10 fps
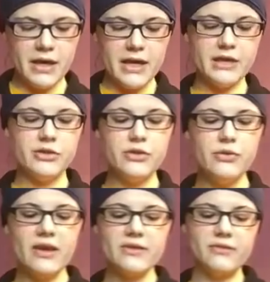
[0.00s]
In a
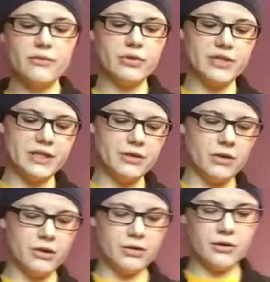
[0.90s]
2014
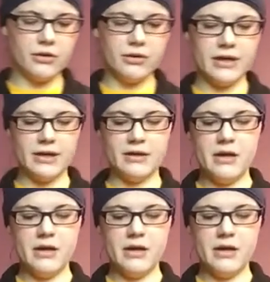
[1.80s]
article in